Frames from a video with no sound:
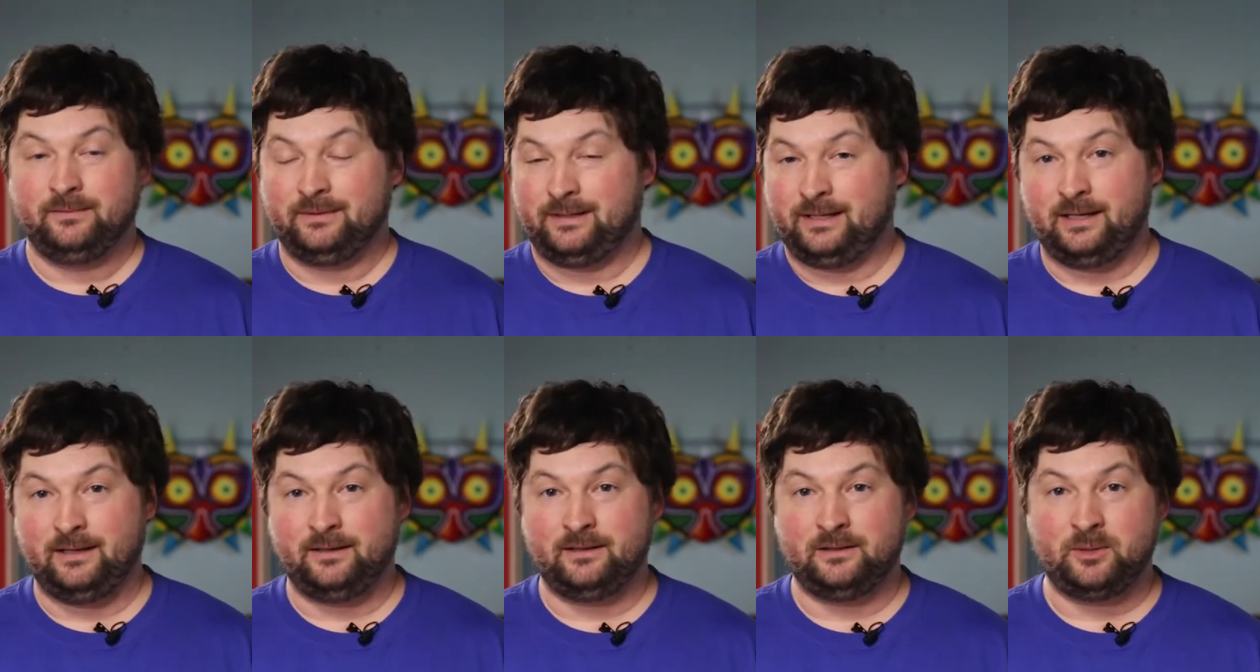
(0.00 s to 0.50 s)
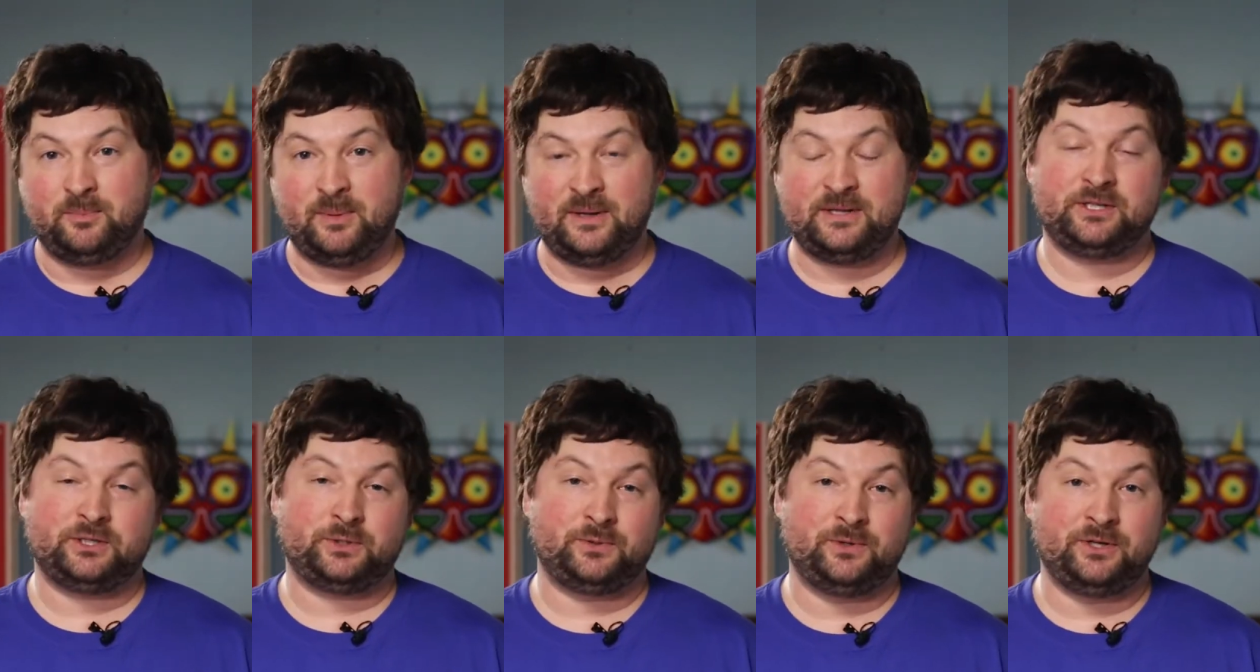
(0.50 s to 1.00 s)
Getting the
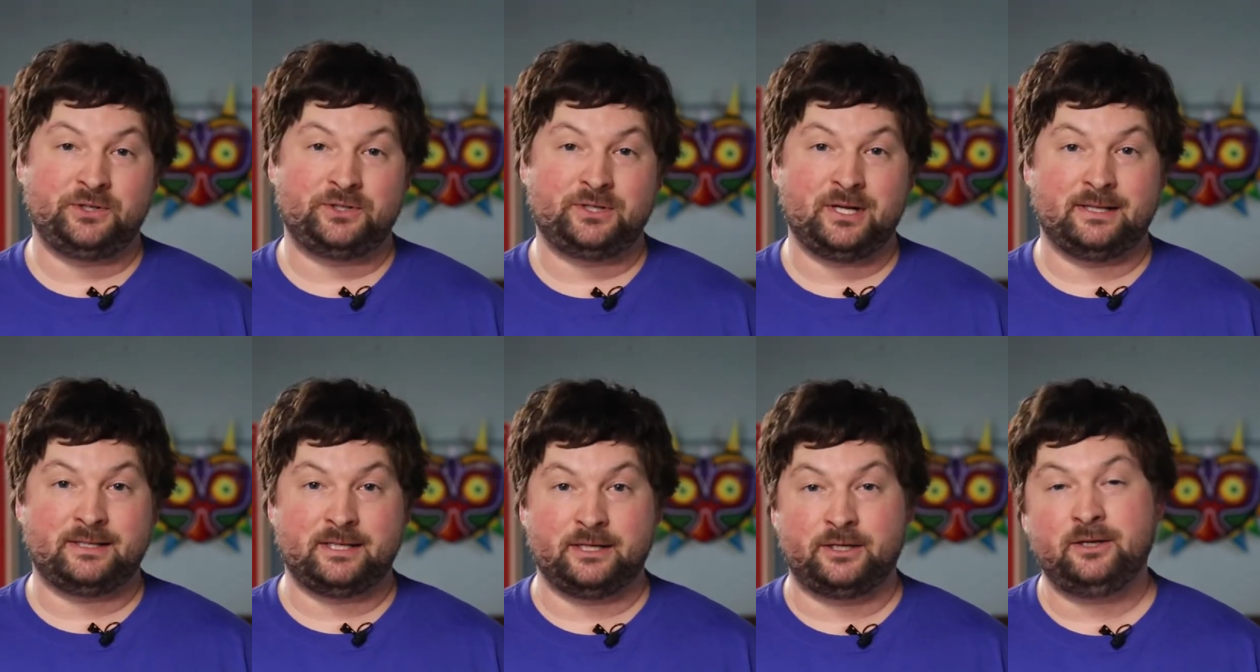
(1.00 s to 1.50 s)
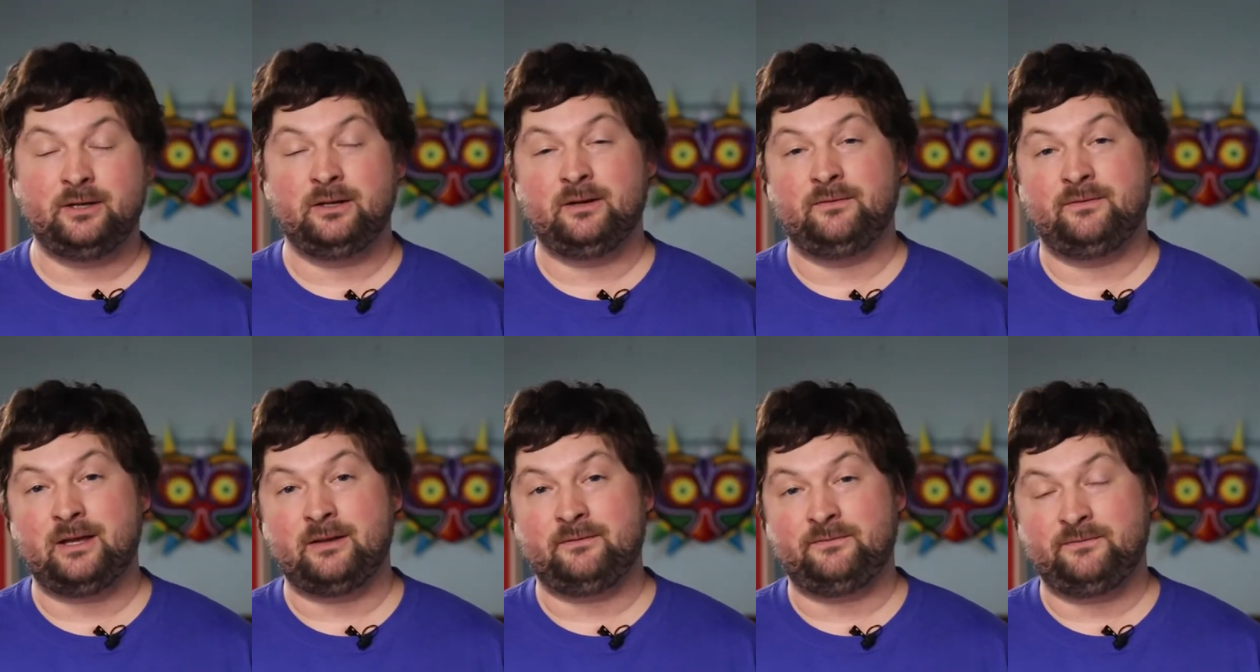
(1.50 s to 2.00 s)
best screenshots I could
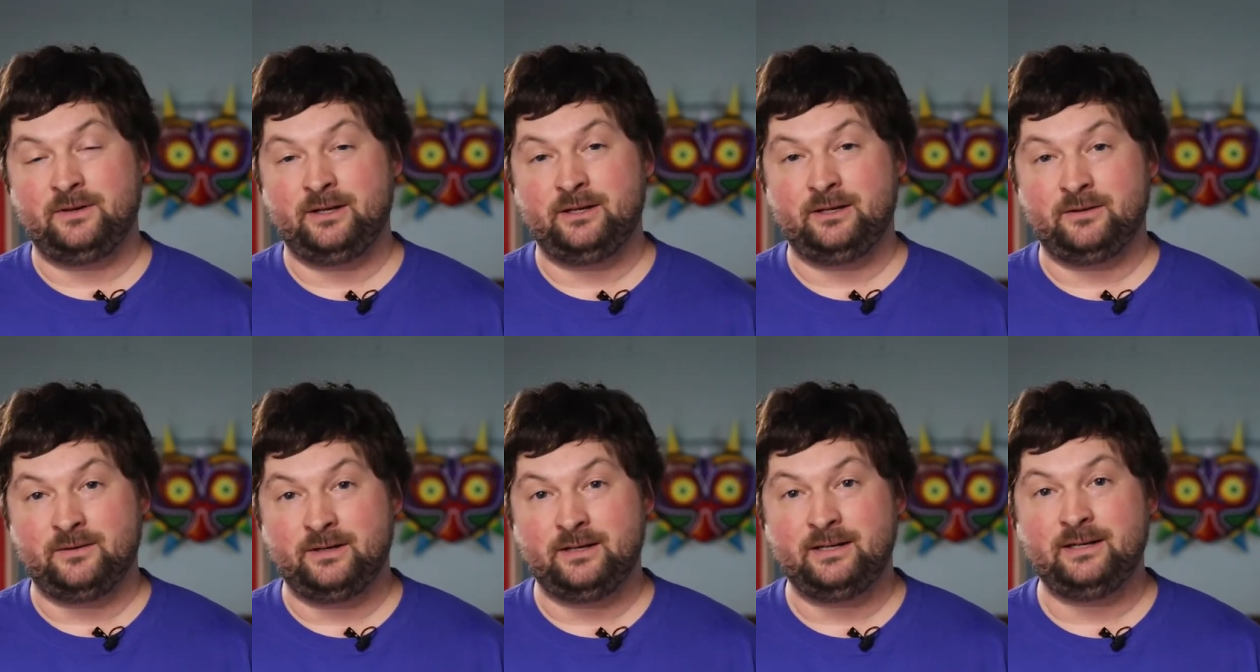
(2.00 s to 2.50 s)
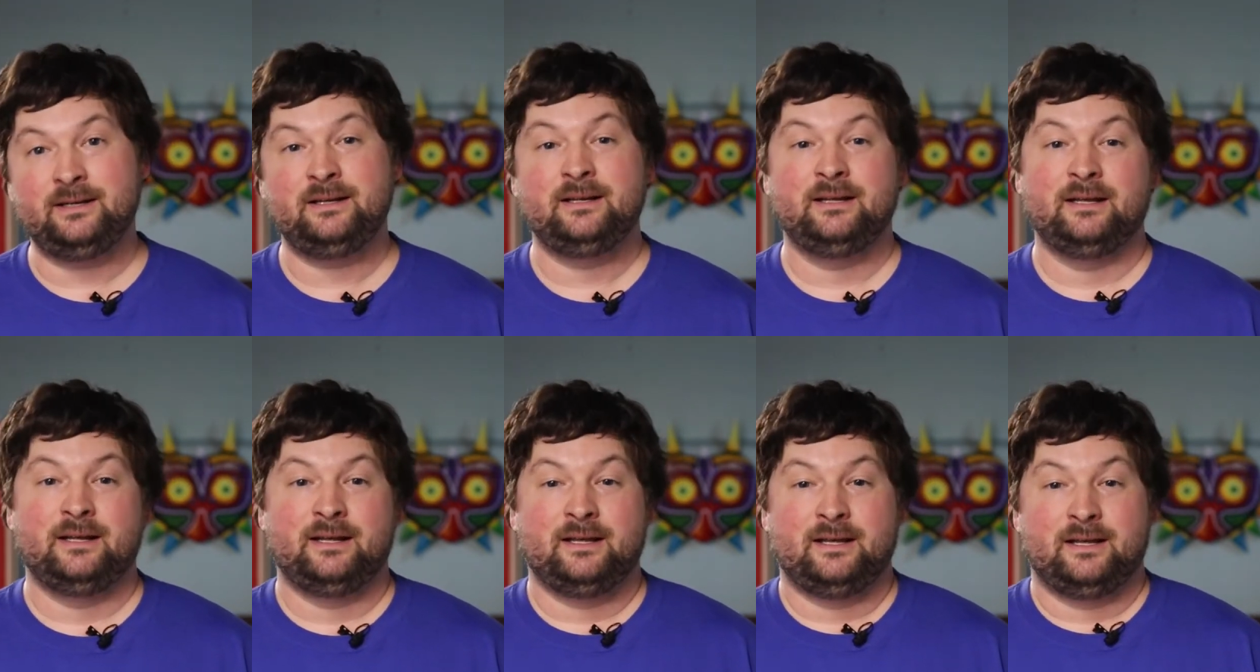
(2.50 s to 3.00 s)
of that figurine,
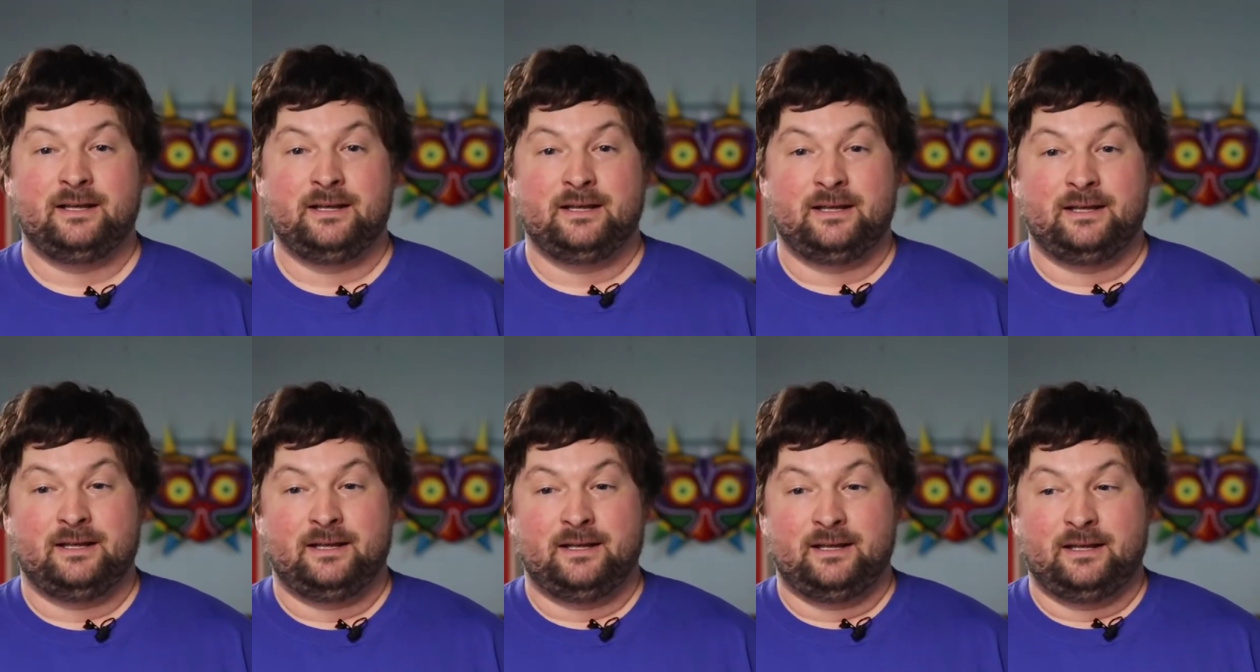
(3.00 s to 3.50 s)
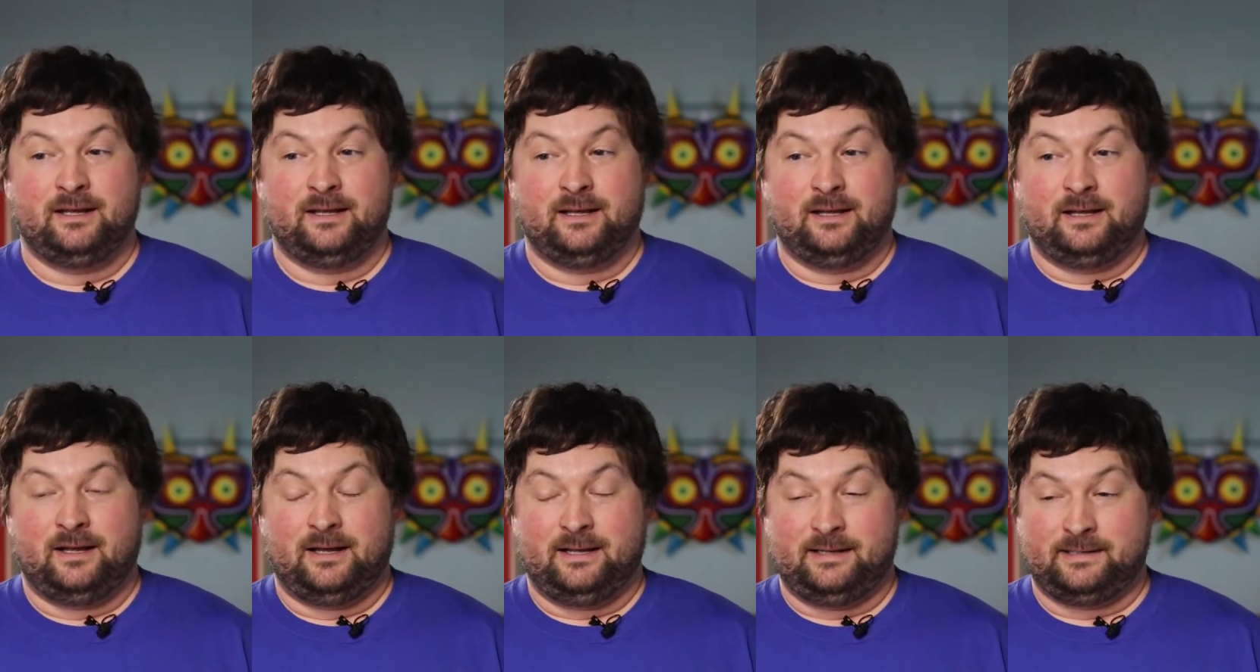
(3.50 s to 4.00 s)

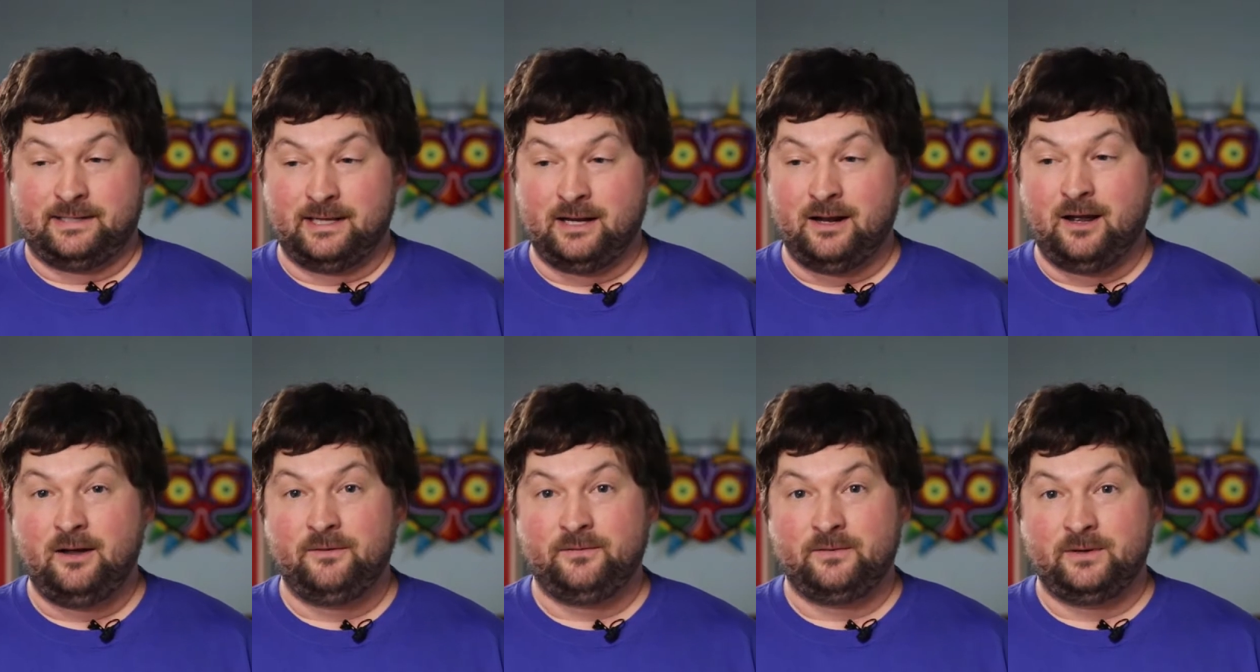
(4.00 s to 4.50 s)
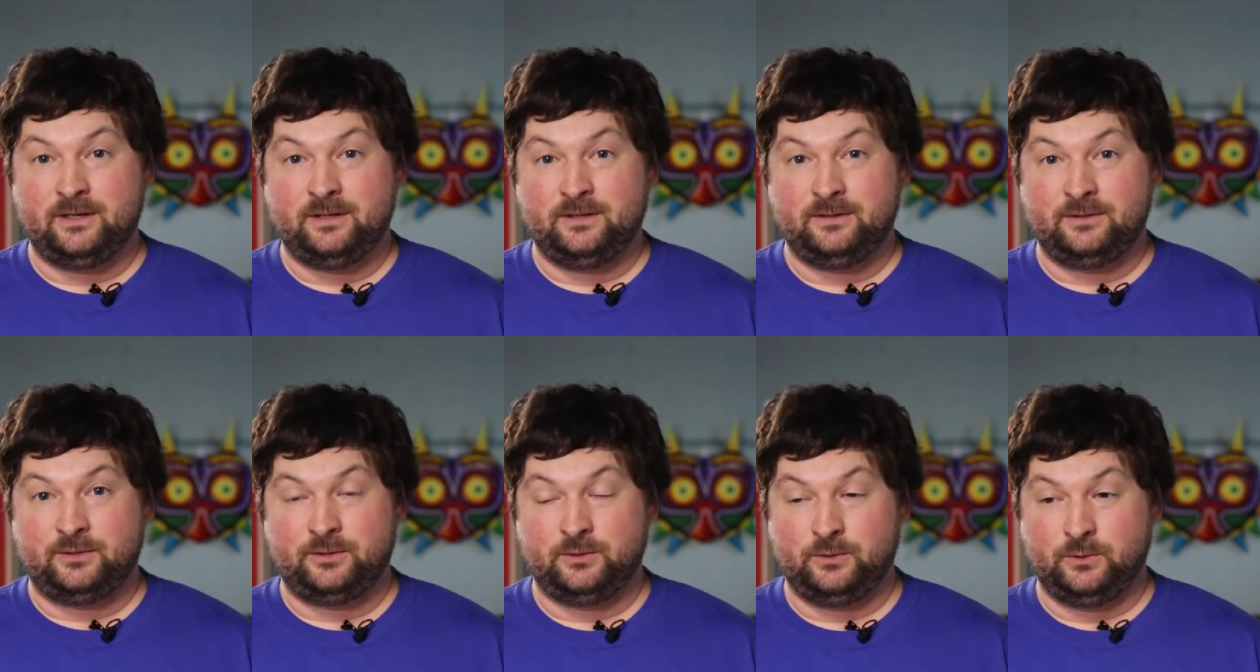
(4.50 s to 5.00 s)
I set off
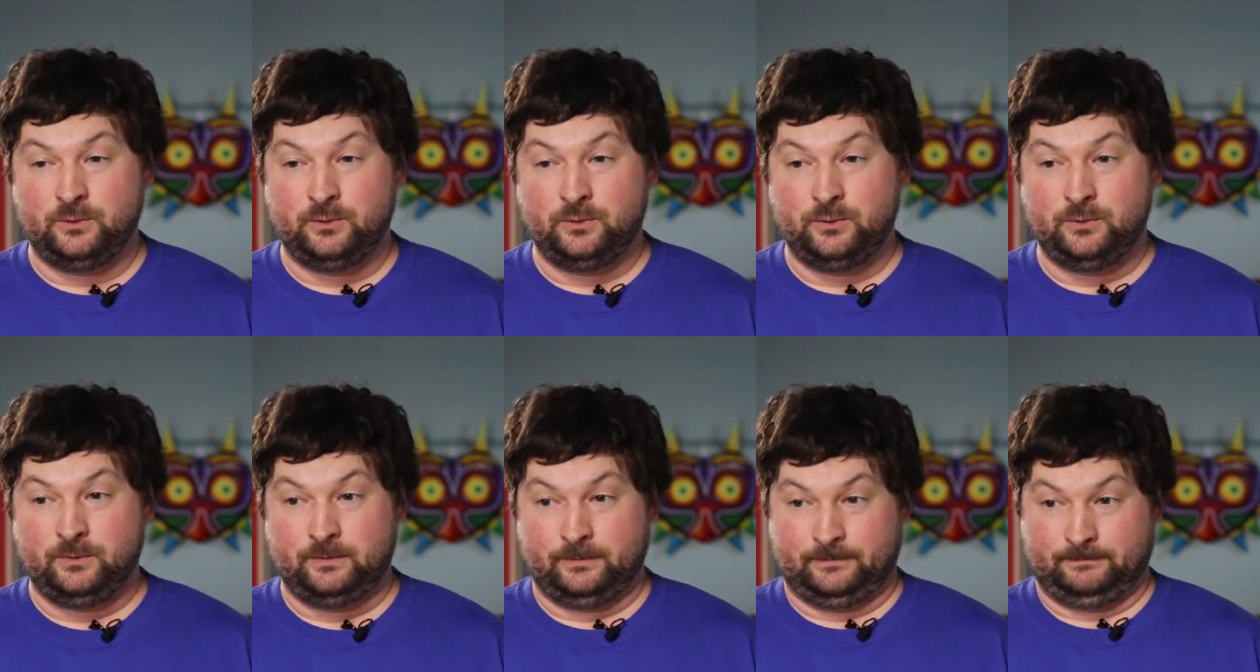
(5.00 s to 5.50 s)
into,